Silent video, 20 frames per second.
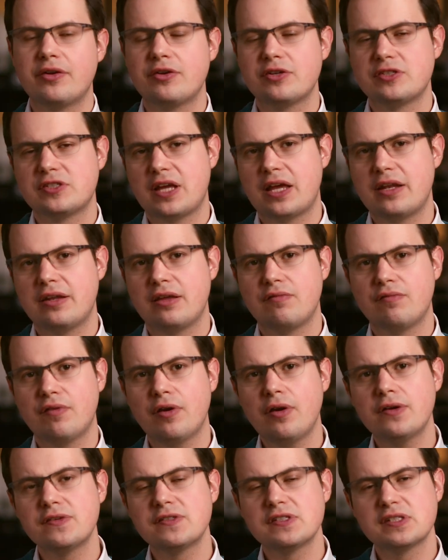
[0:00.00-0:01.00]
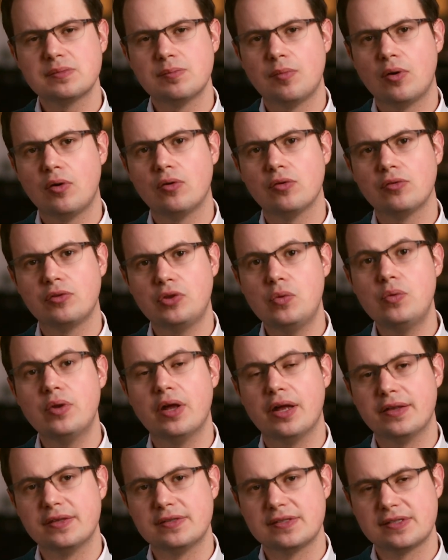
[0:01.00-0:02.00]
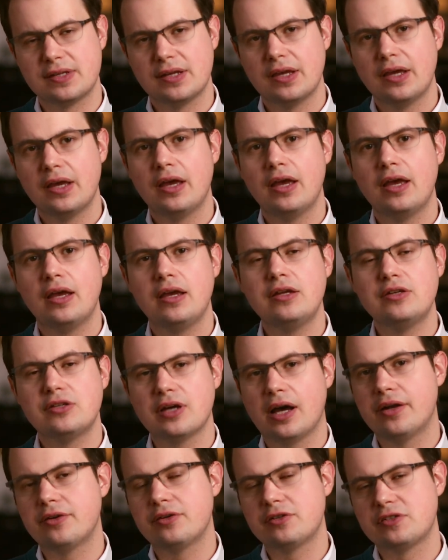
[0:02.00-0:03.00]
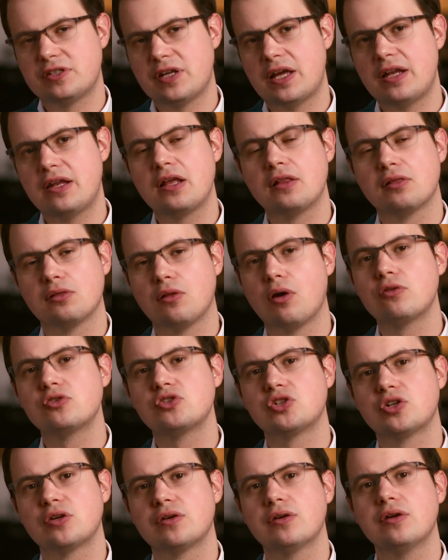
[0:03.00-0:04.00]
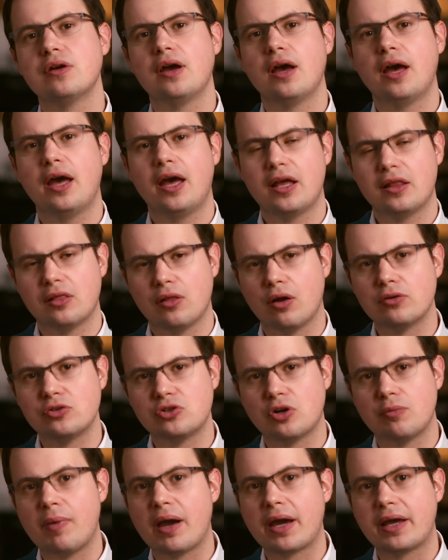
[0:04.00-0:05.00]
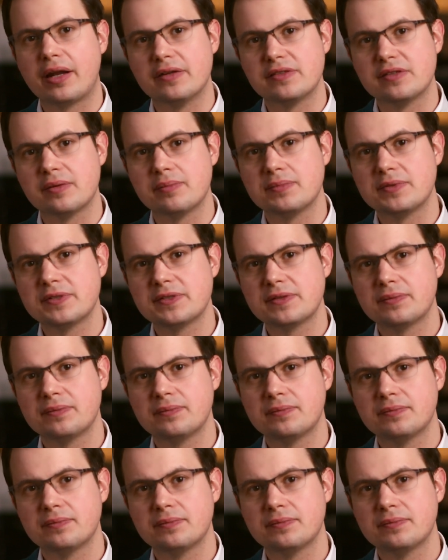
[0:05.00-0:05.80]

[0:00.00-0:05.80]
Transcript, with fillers: understanding very small units into understanding larger and larger mechanisms.